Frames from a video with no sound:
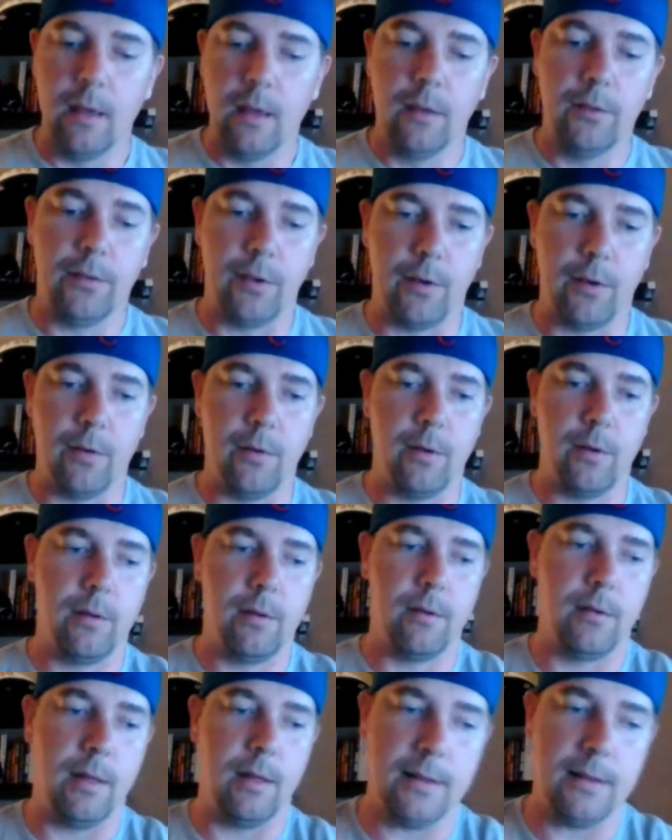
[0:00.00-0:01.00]
So
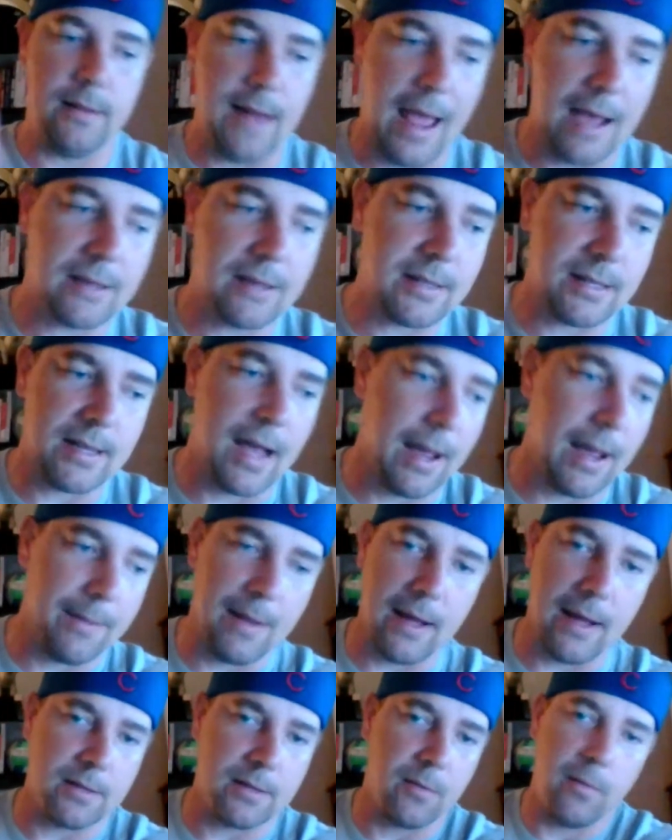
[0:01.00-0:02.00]
now's the time
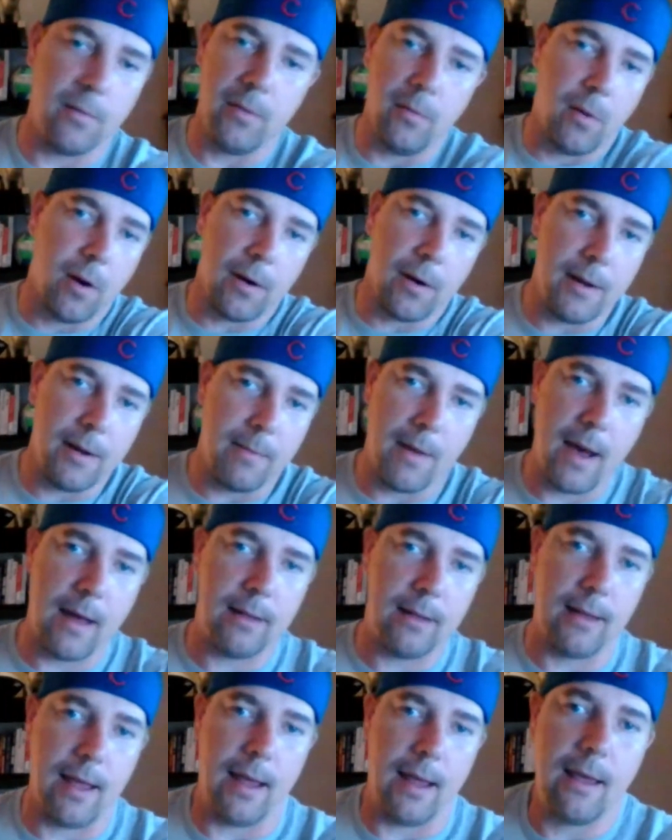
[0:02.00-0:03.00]
not to be worried
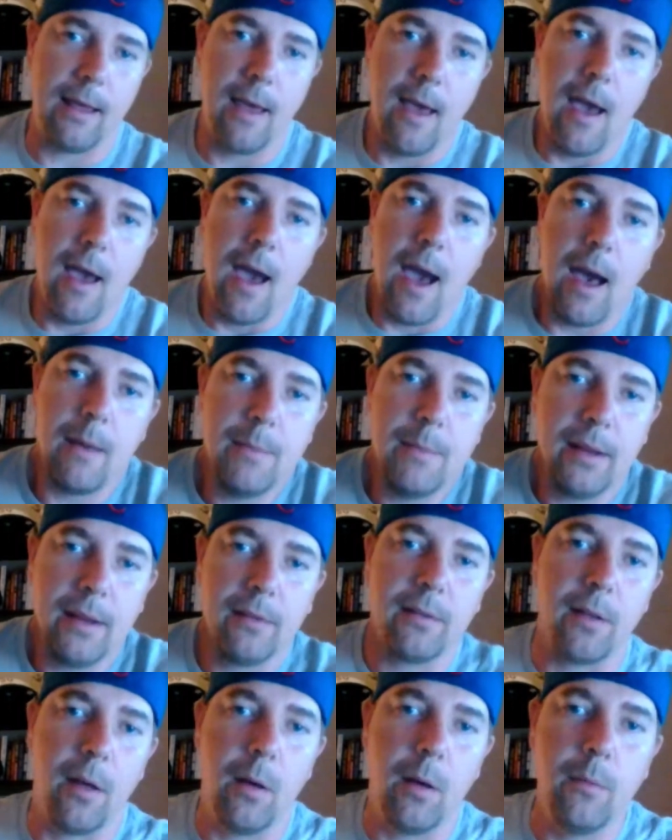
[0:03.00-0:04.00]
about like how big
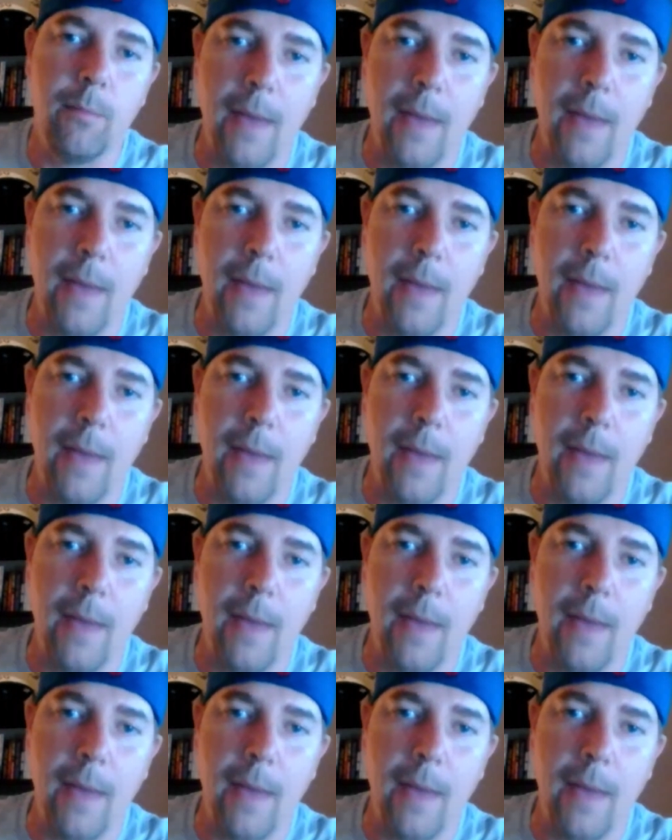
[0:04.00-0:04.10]
is the hole.